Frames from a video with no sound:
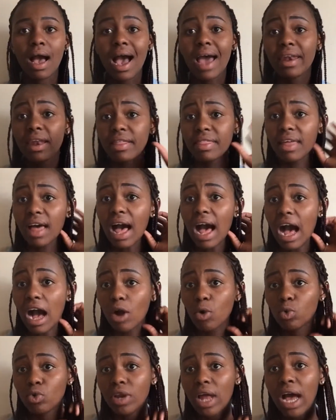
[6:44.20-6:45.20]
Another
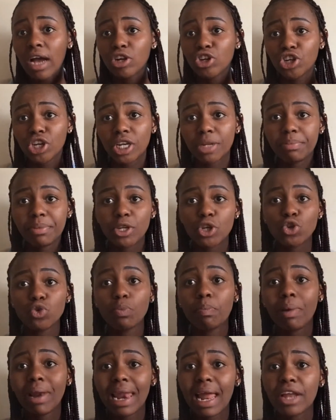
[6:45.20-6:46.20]
hack would actually be to
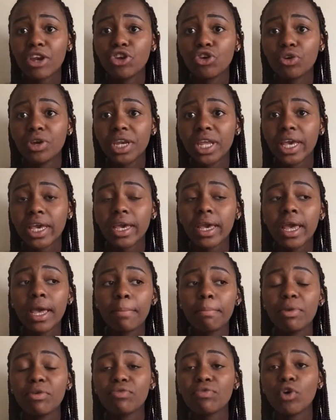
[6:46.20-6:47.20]
plan your day
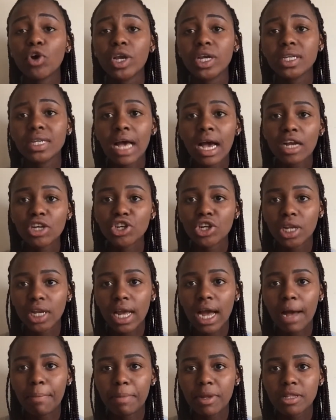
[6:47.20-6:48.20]
before it actually
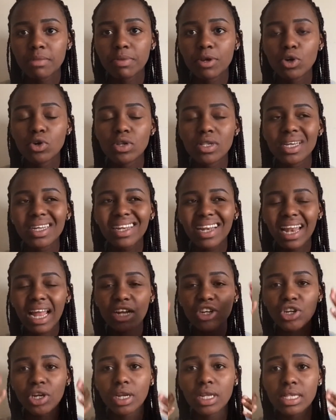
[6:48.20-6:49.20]
happens because that will
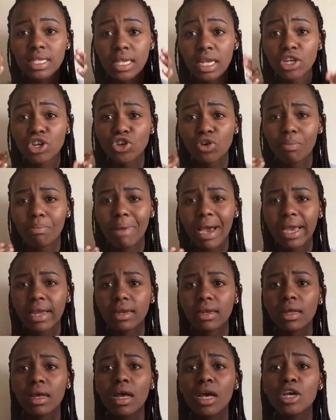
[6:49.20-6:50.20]
actually set your
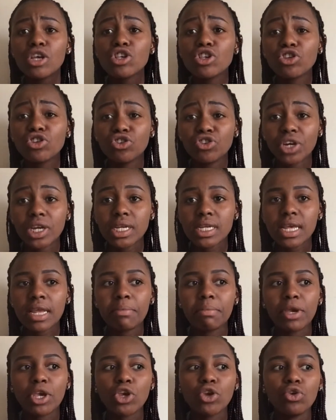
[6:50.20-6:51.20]
mind straight
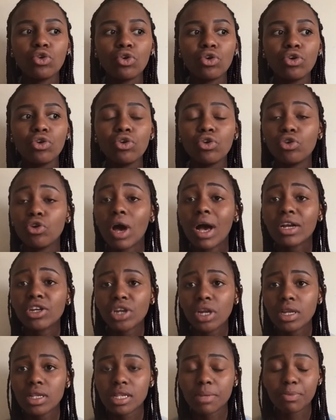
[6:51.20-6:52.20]
and make you know you know you're
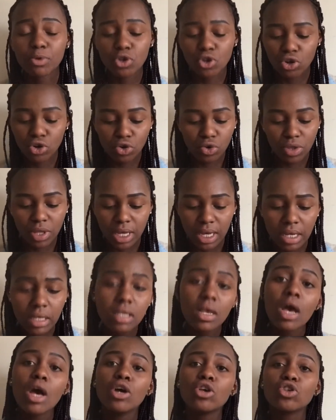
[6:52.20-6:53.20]
actually supposed to do
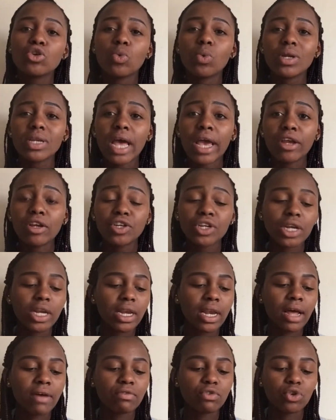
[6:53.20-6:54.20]
things. So what I
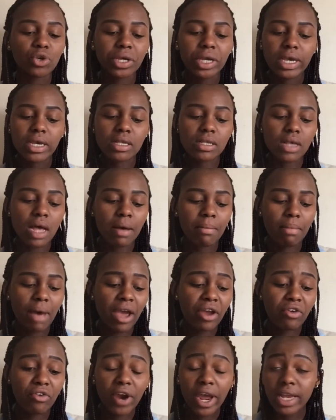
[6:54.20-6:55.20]
really love doing is um
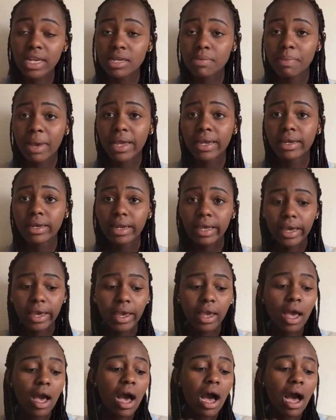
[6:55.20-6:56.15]
I write my day